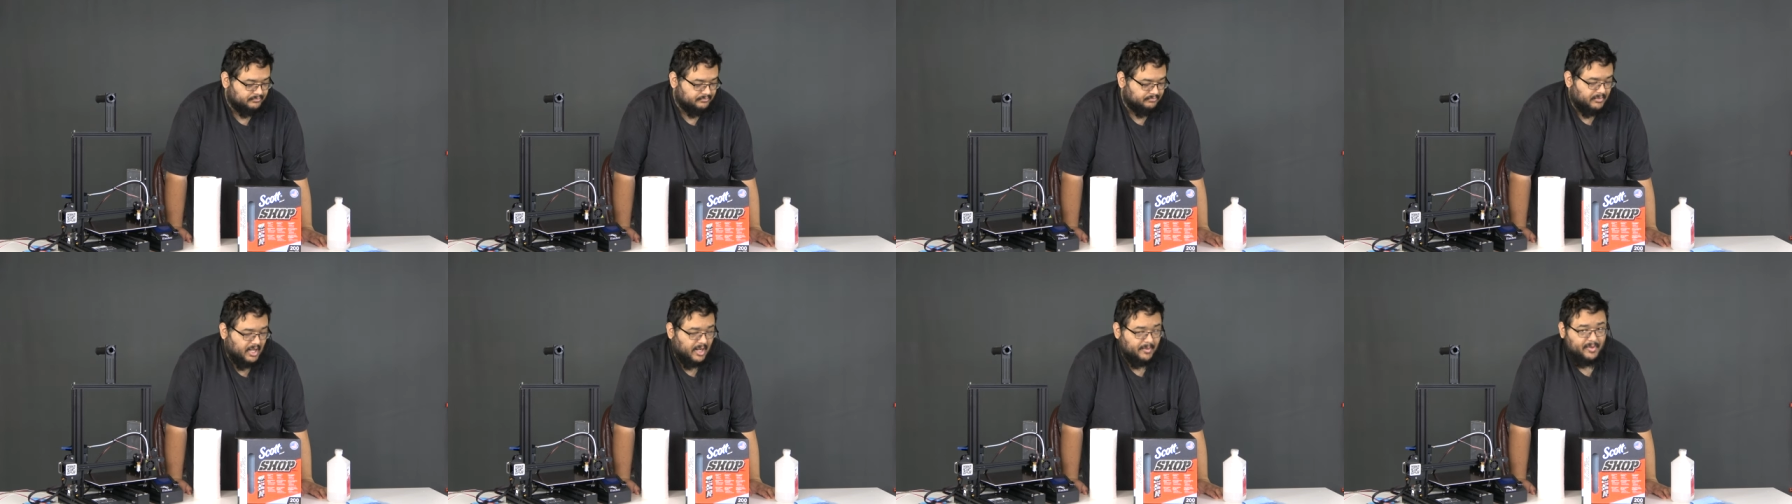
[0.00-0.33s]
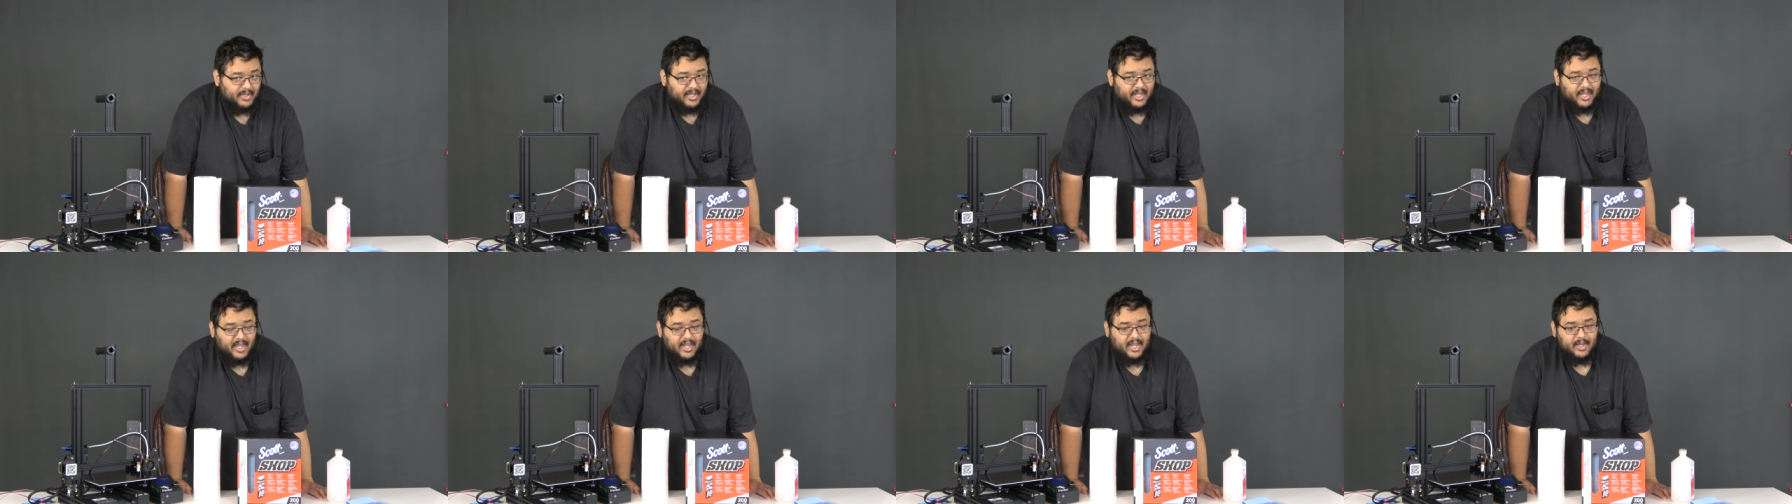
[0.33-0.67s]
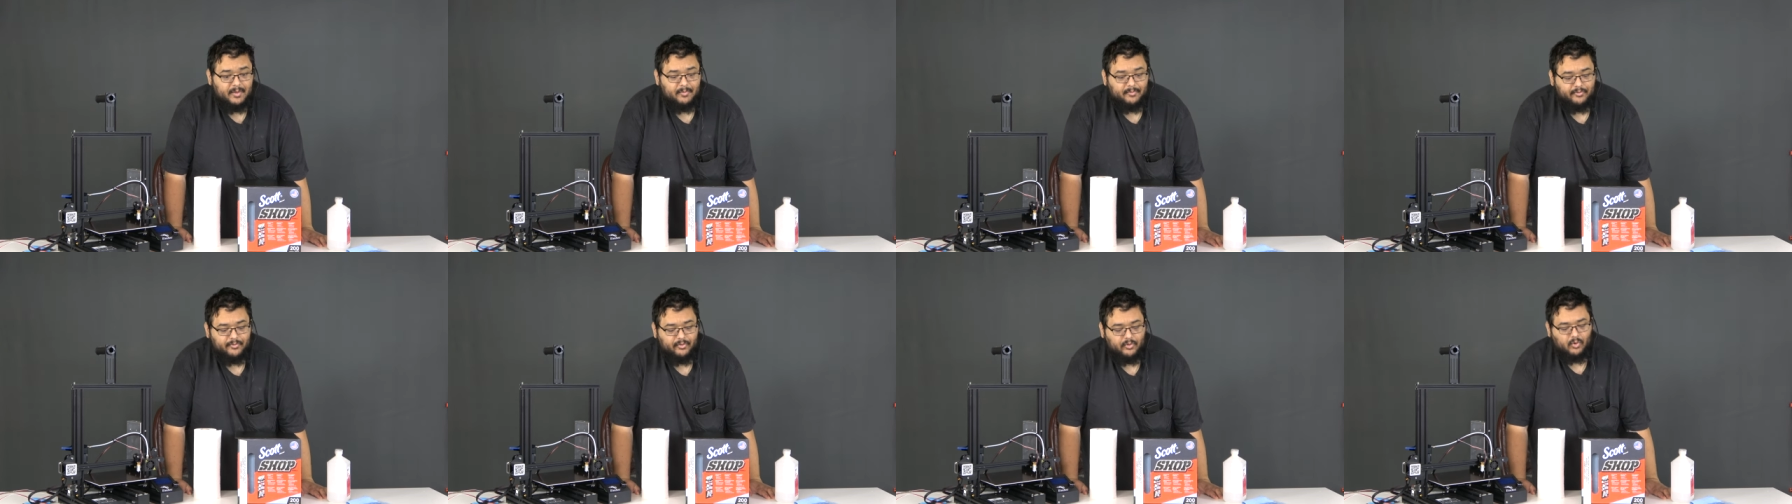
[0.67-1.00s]
maybe
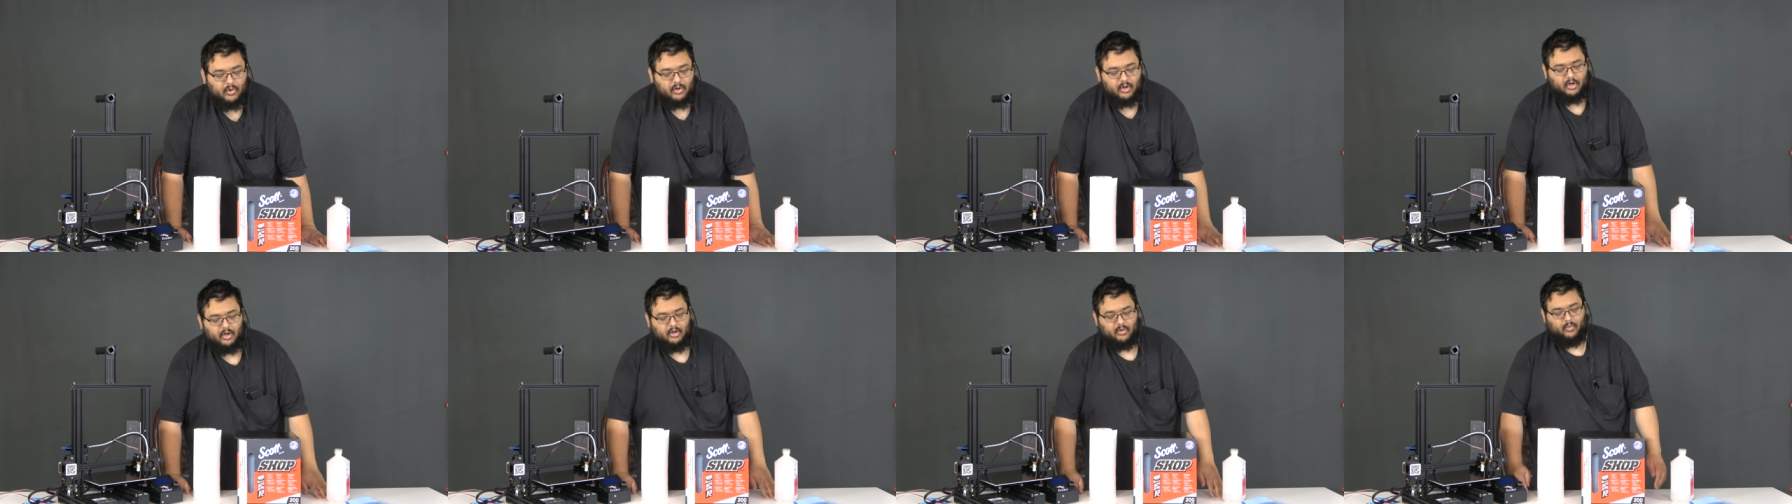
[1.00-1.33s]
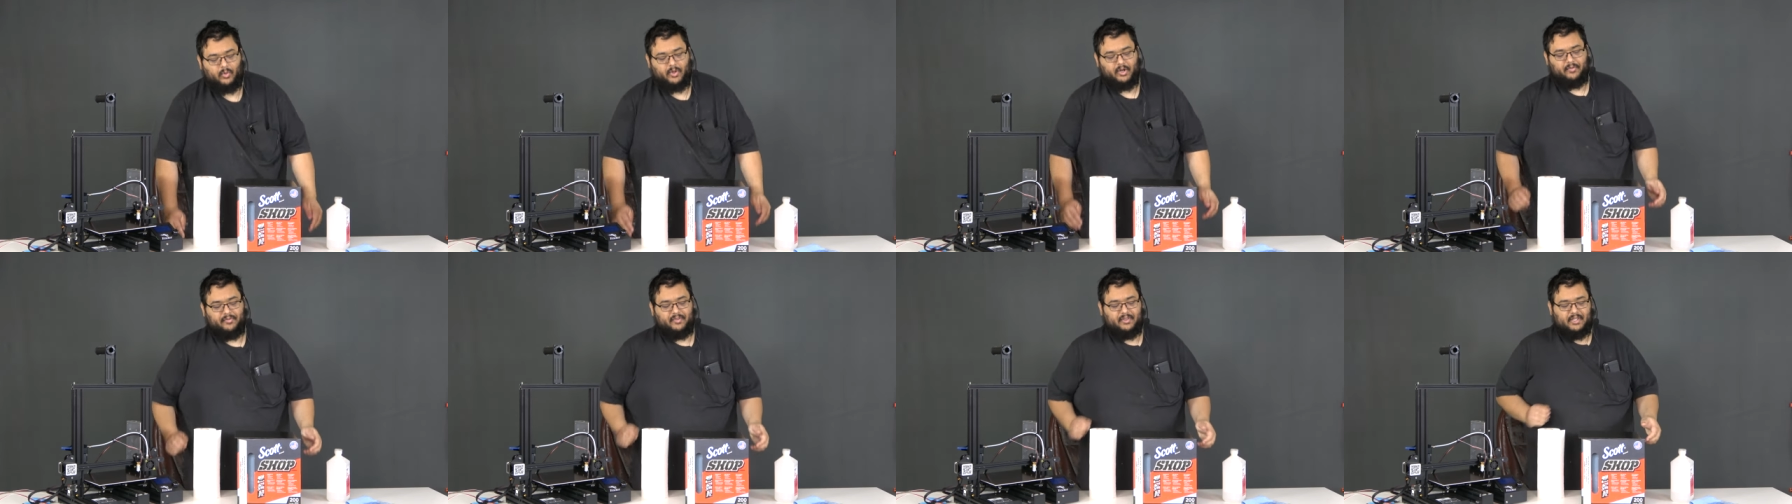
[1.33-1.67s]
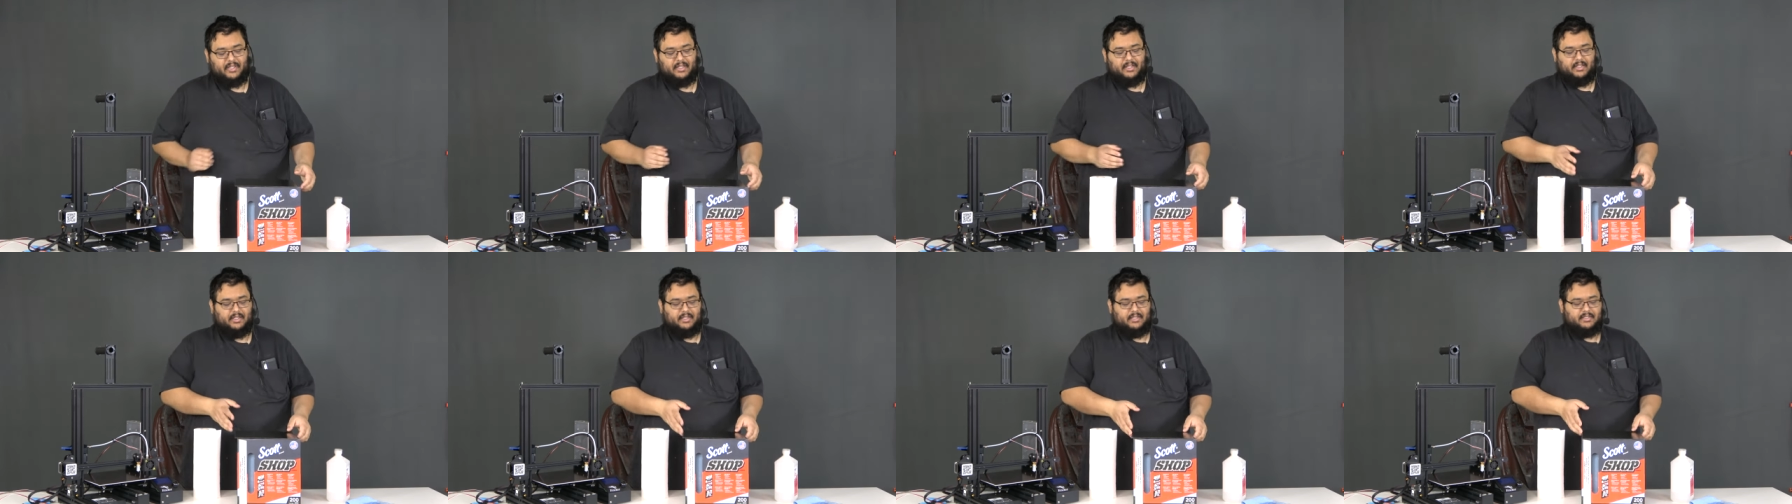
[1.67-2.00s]
aim for one of
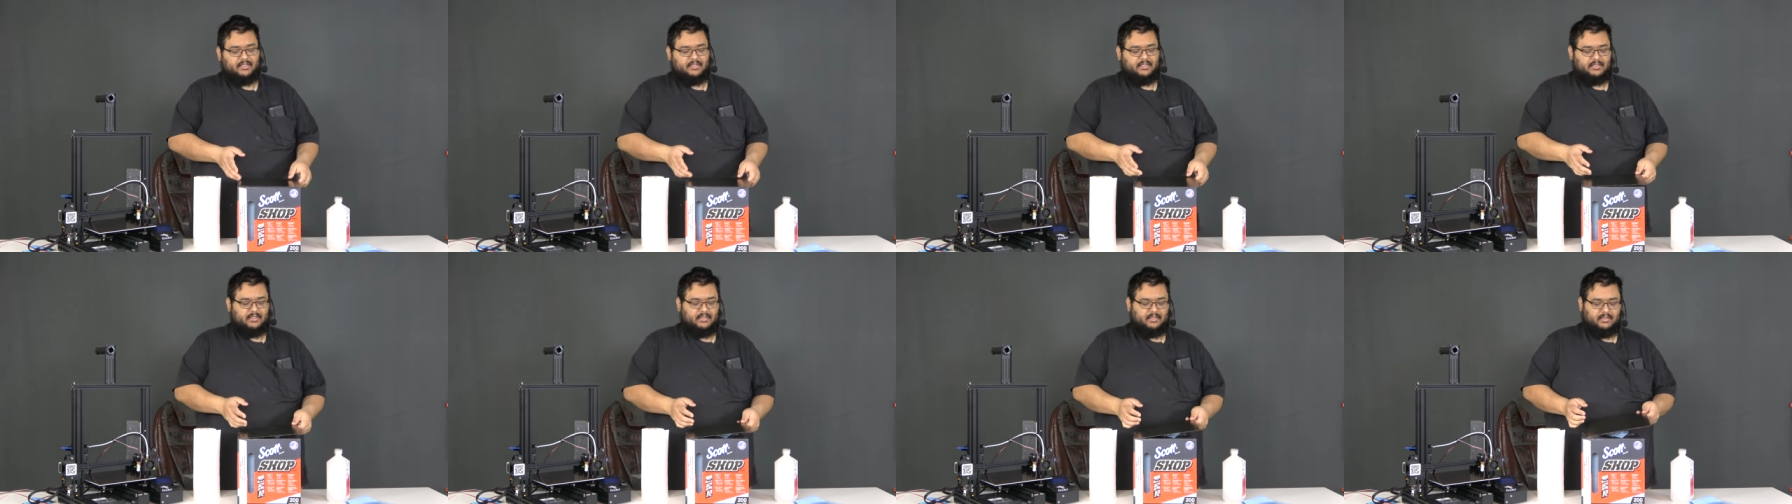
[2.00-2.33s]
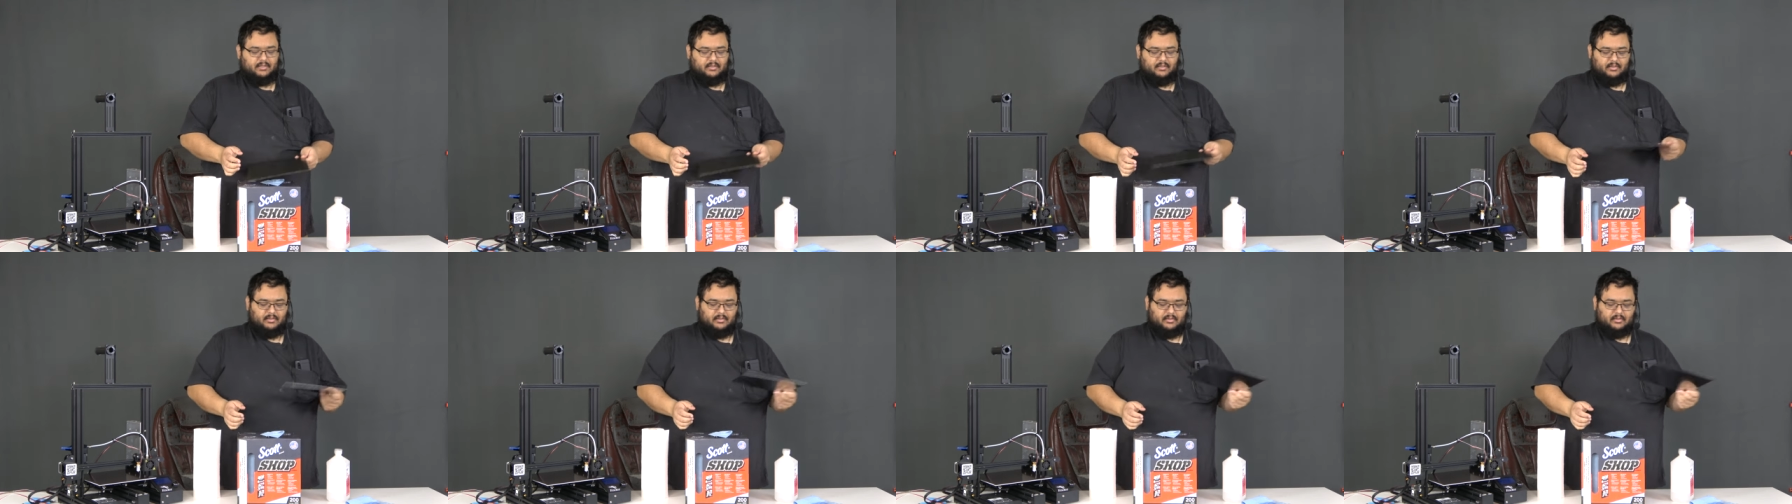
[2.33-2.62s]
these